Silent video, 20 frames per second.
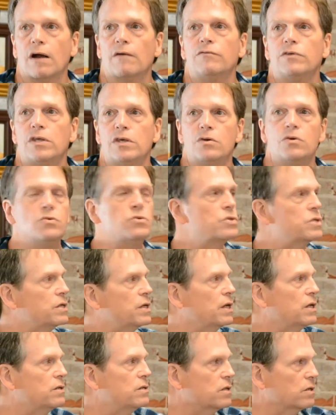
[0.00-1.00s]
I've used
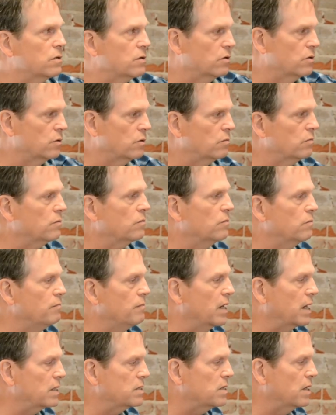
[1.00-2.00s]
it to
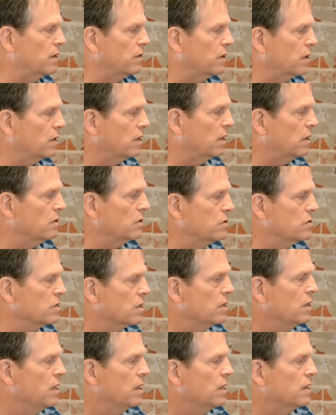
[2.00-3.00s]
mix other colors.
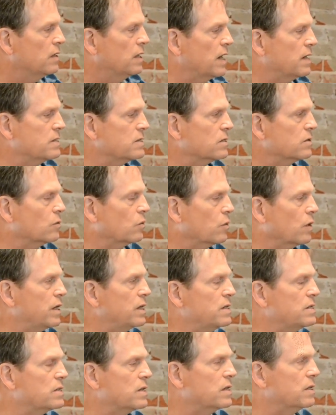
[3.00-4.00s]
That's the
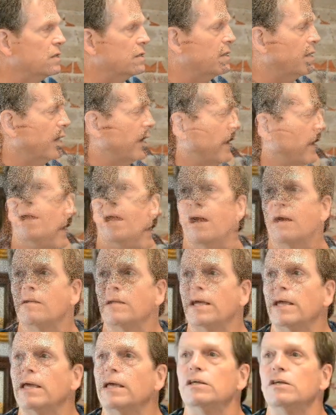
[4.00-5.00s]
reason that
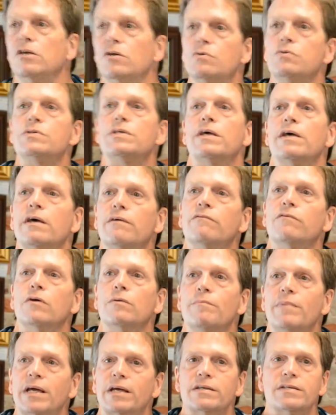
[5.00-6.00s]
you use it for
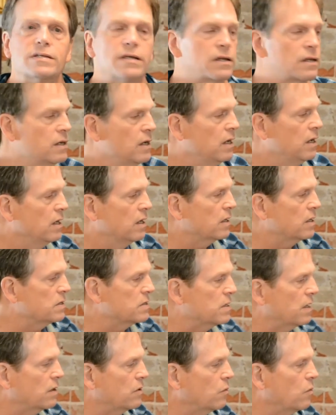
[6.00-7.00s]
mixing
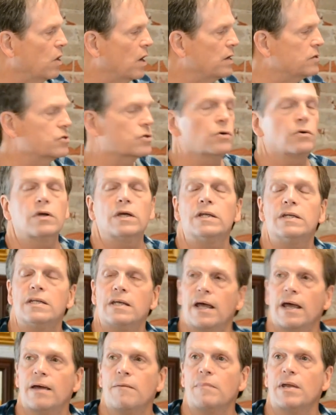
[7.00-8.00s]
because otherwise you'll
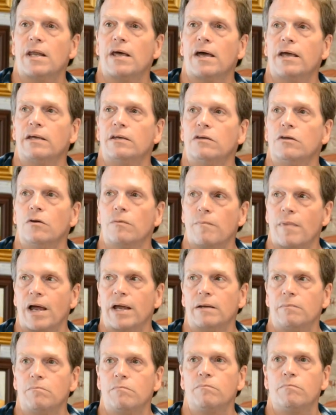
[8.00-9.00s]
contaminate your
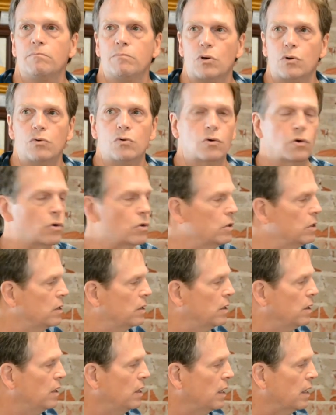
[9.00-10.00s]
main pool.
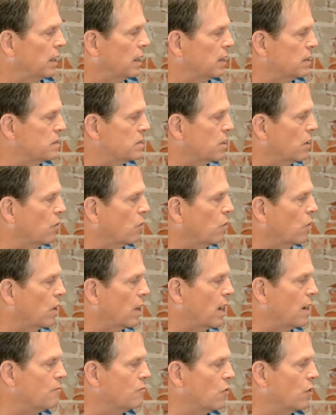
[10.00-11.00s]
And so what
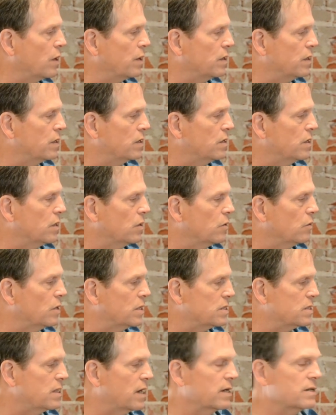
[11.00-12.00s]
I'm wanting to do
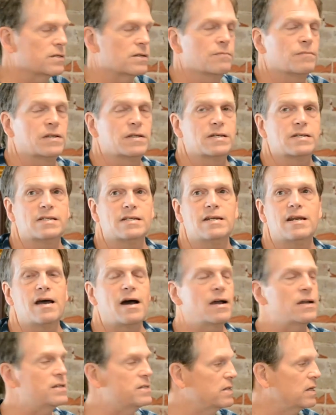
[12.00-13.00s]
is take some of this
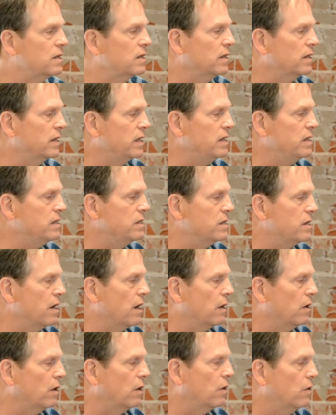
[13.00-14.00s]
nice clean
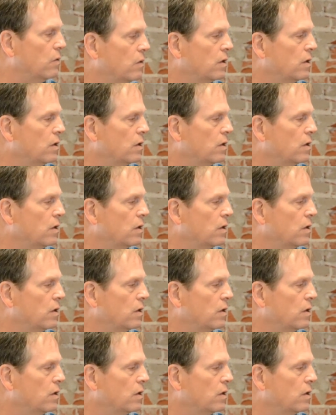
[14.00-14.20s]
yellow,